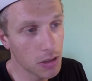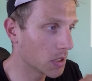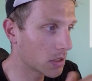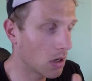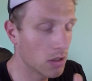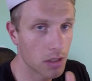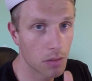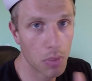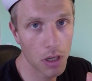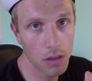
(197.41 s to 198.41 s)
We start at the
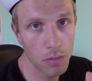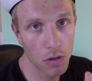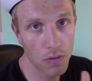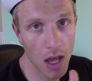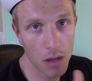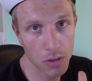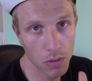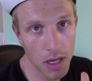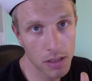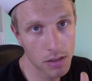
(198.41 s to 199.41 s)
bottom of the Alpe
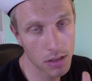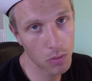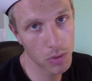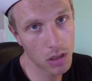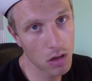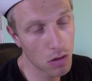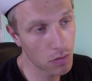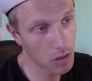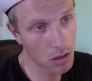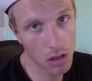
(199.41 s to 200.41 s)
d'Huez, then we go
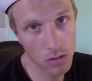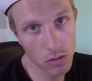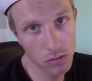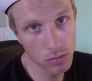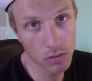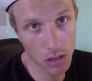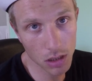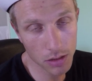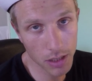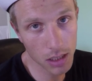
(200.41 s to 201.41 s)
over the Glandon,
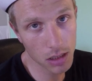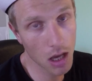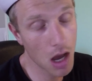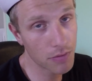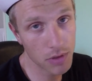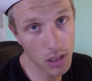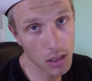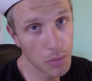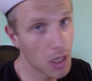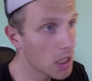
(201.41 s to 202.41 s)
Télégraphe, the
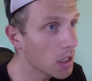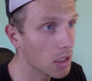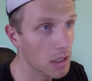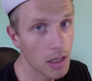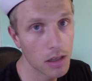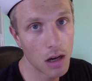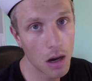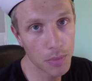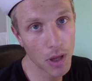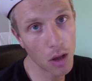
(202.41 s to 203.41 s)
Galibier, and then
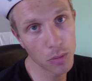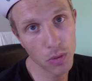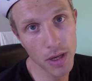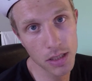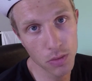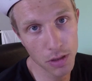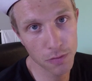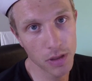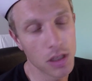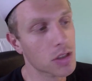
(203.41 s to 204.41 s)
up the Alpe d'Huez where the
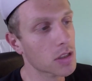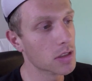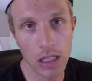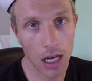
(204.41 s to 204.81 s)
finish is.